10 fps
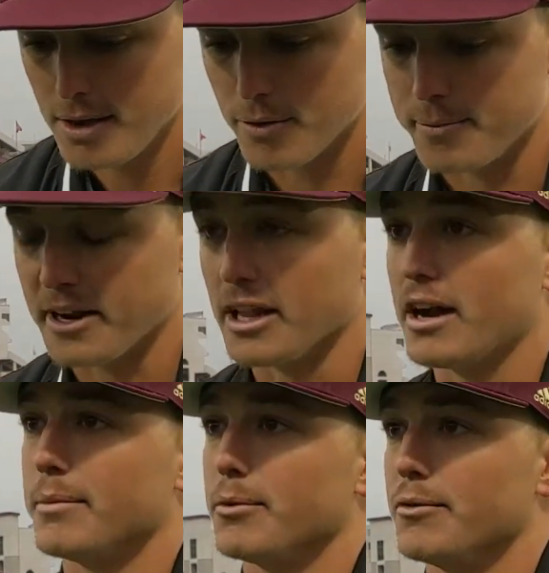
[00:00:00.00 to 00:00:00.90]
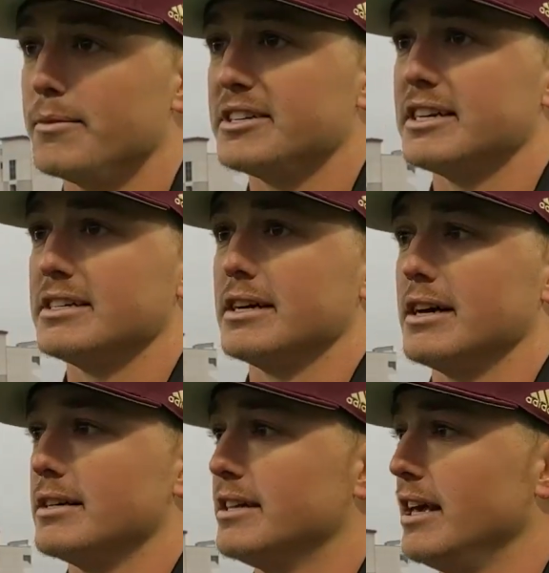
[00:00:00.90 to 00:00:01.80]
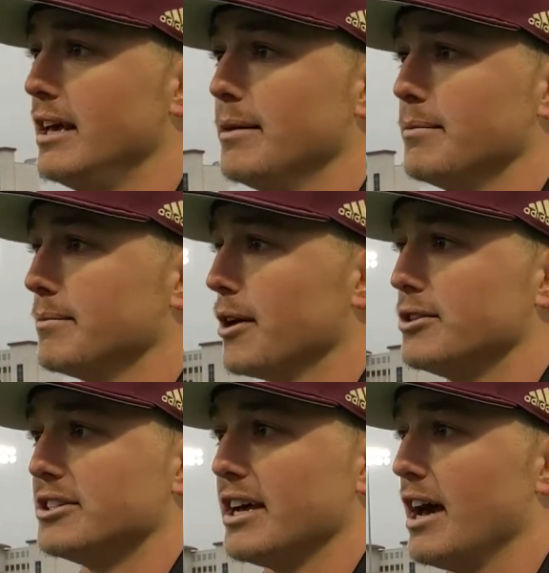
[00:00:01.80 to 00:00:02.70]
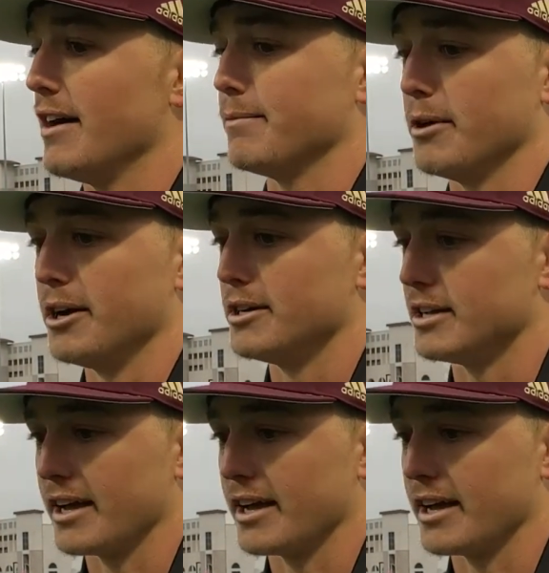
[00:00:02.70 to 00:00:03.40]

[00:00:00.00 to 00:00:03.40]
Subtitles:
We've made a lot of improvements as a team, coaching staff, players.